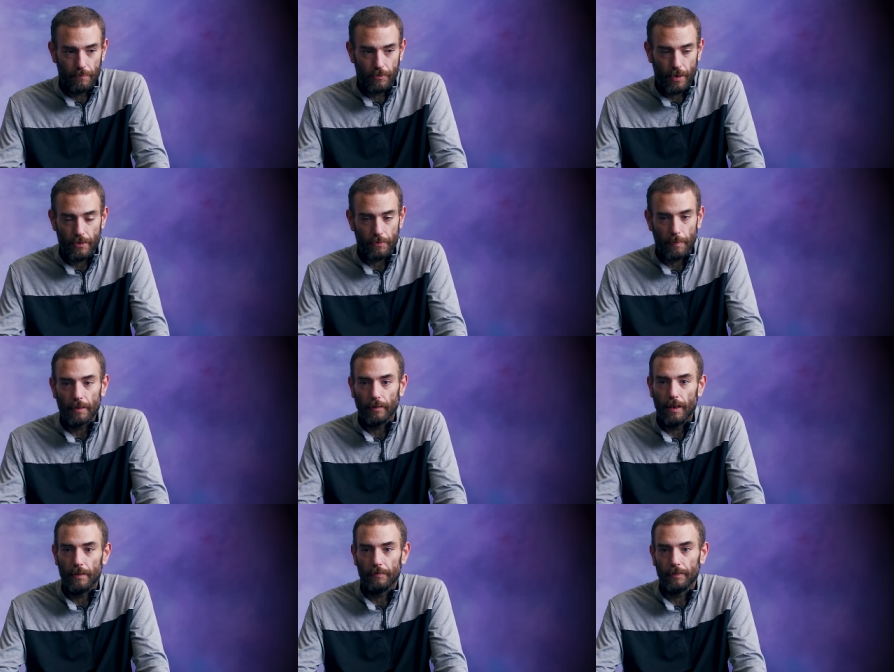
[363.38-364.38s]
changed my
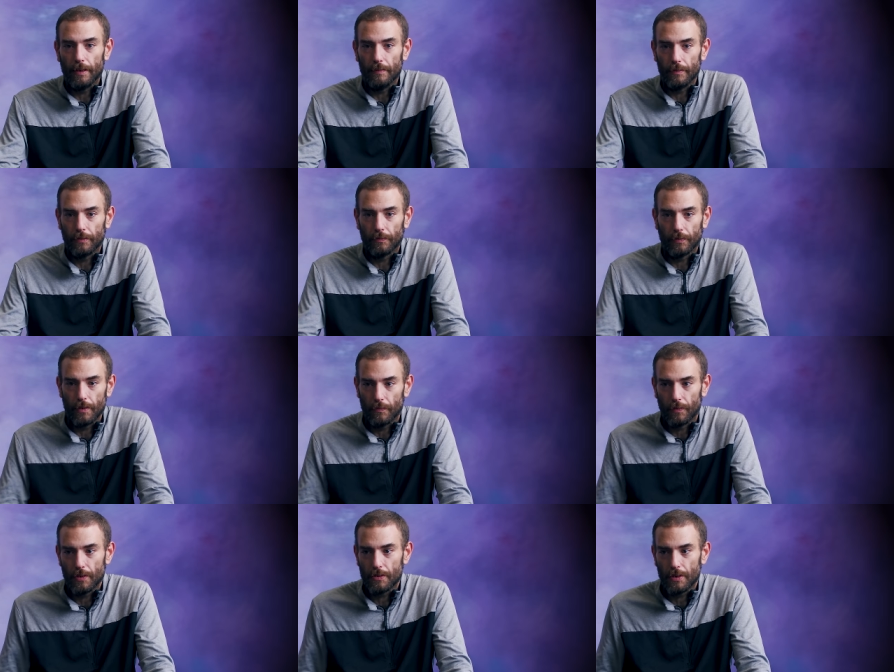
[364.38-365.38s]
life. it was for the
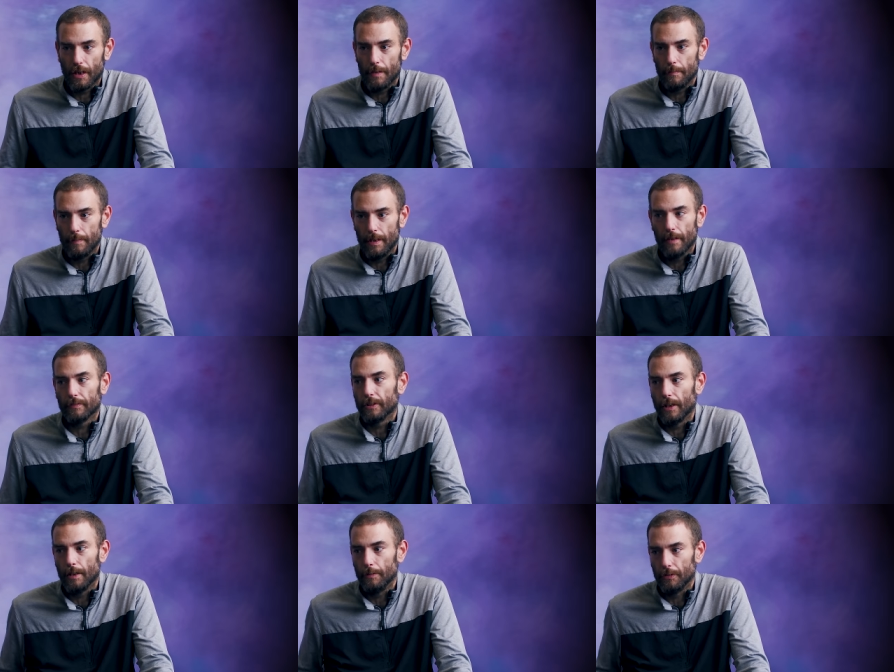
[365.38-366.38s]
first time
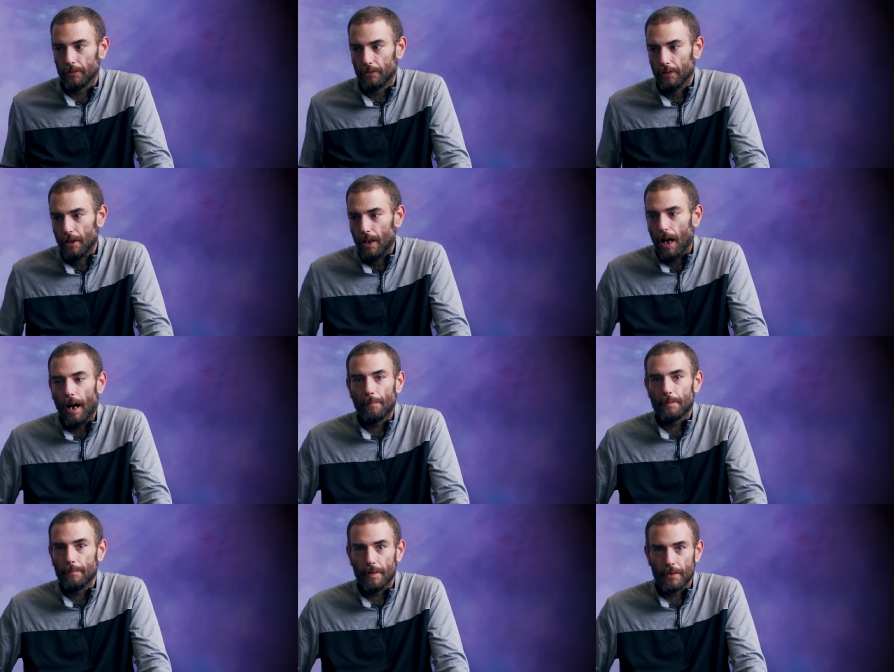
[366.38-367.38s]
ever. I was
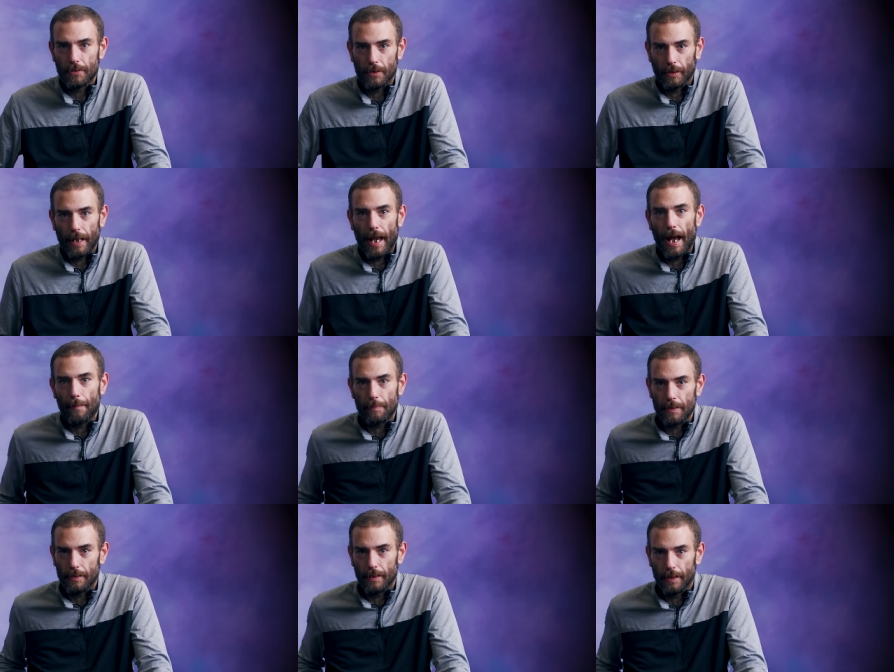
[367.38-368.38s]
optimistic,
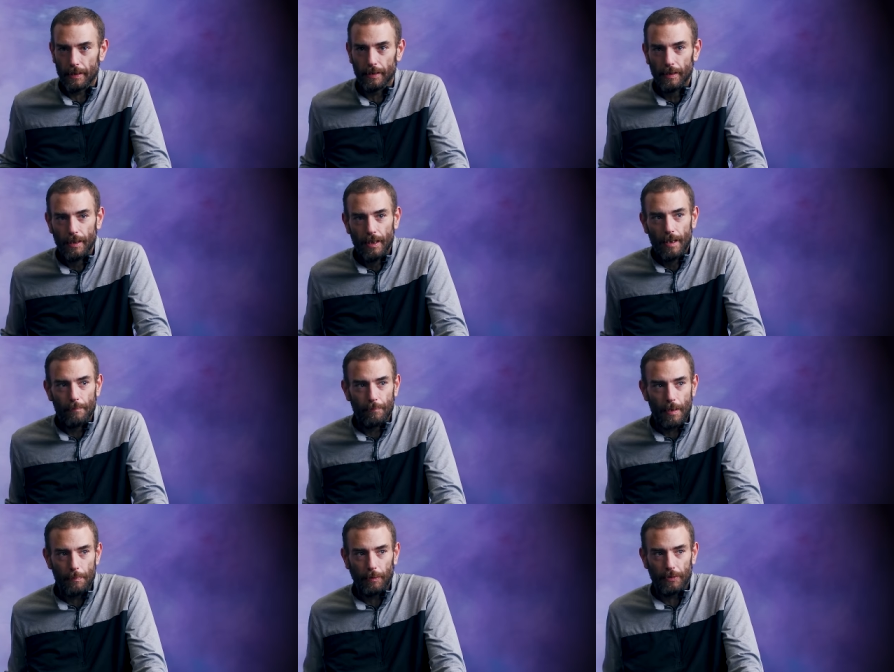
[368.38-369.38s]
happy, and
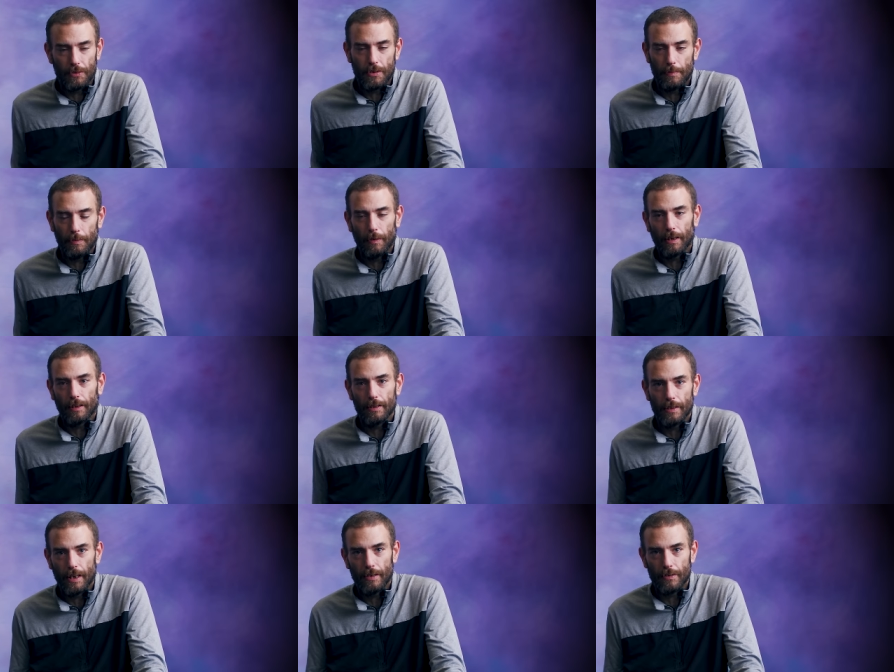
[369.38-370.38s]
people would see me walking
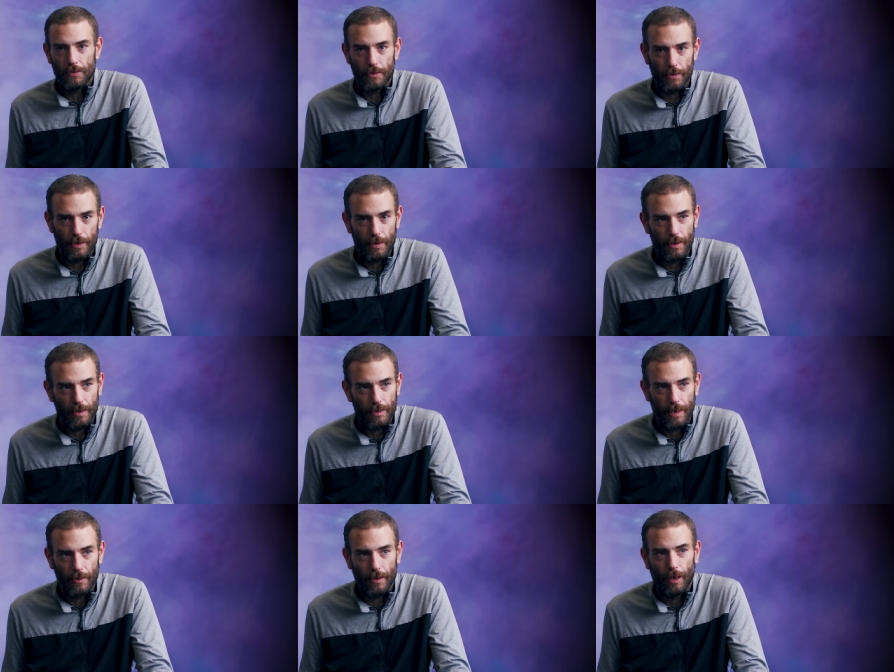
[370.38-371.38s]
down the
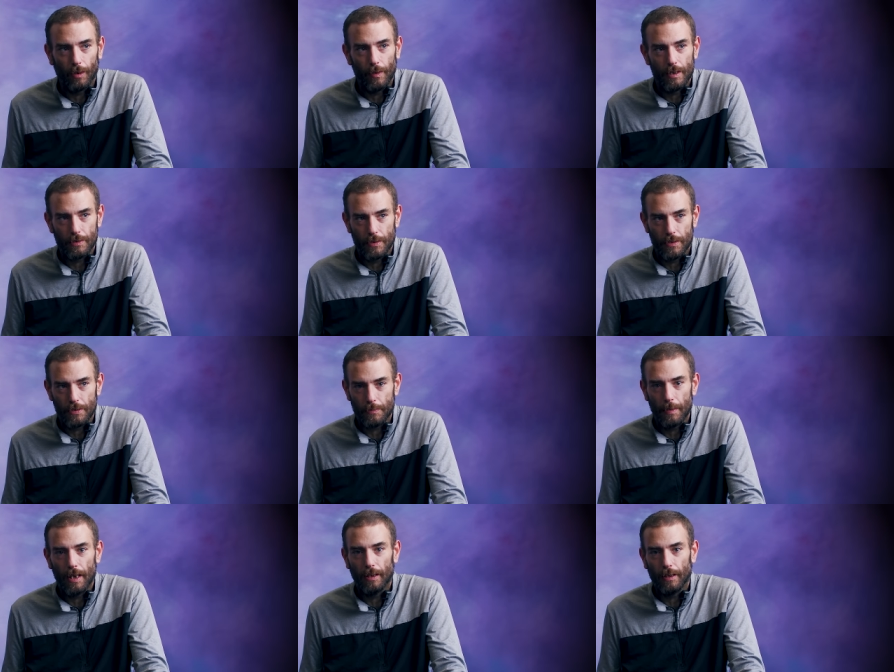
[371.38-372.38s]
down the hallways with a
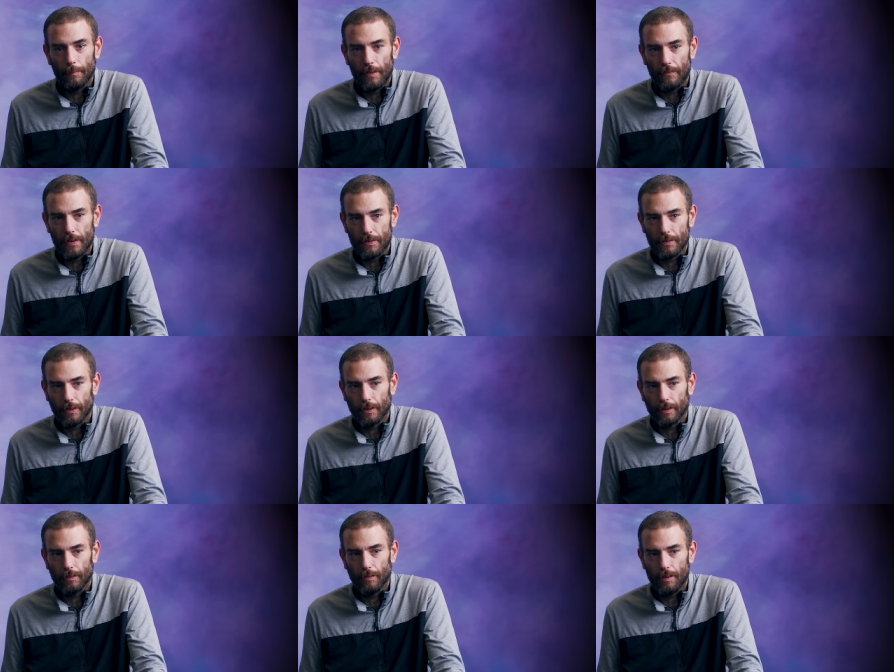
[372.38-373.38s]
smile on my face, and
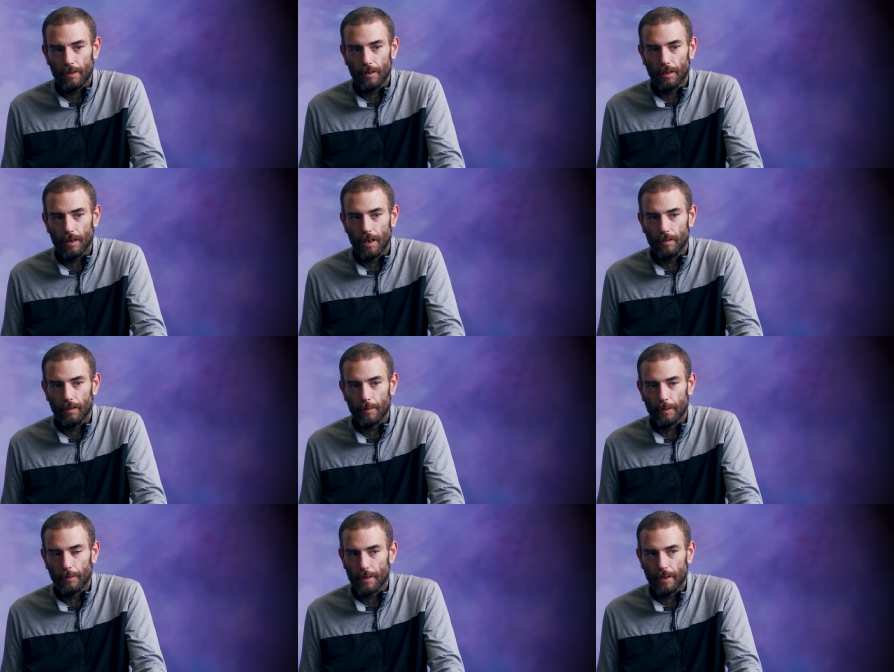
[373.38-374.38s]
like, "What? All right,
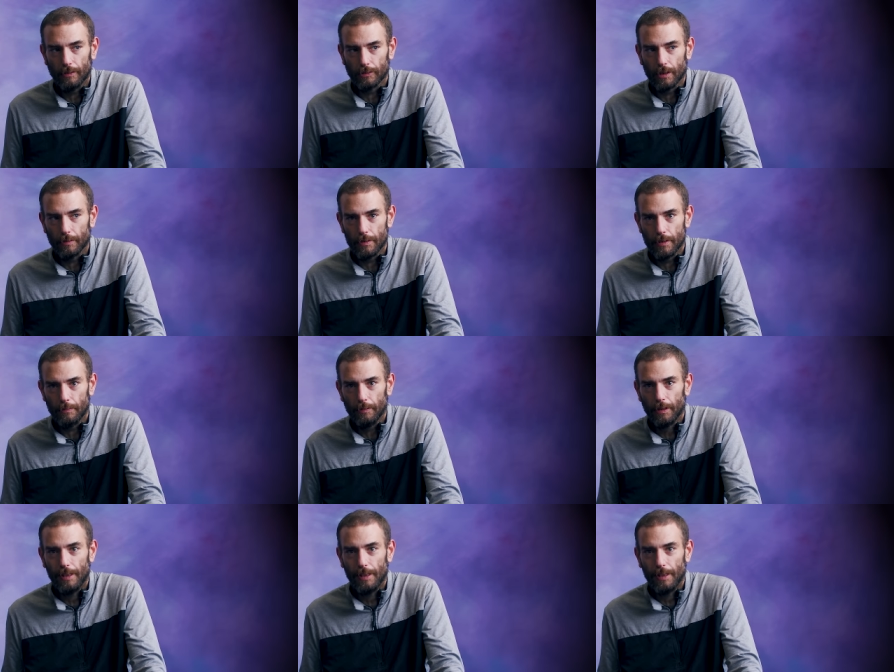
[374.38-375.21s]
Robert, what the hell's wrong with you?"